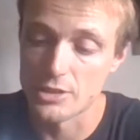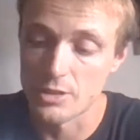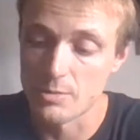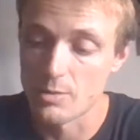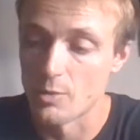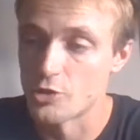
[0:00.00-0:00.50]
tell
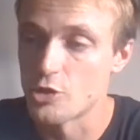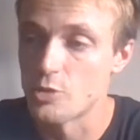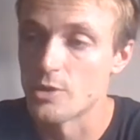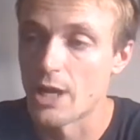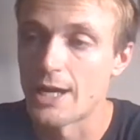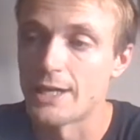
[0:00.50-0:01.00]
me what you
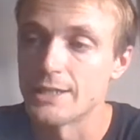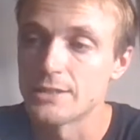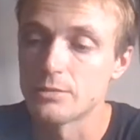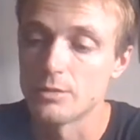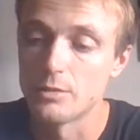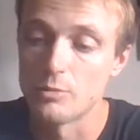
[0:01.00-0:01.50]
would add
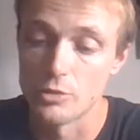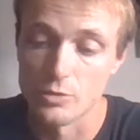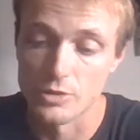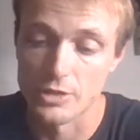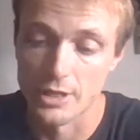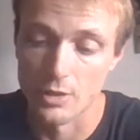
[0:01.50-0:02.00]
and what you would
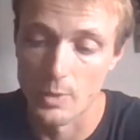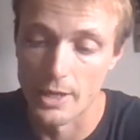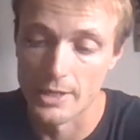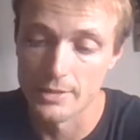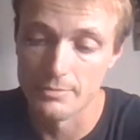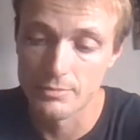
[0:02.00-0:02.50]
take
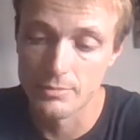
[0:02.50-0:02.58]
away,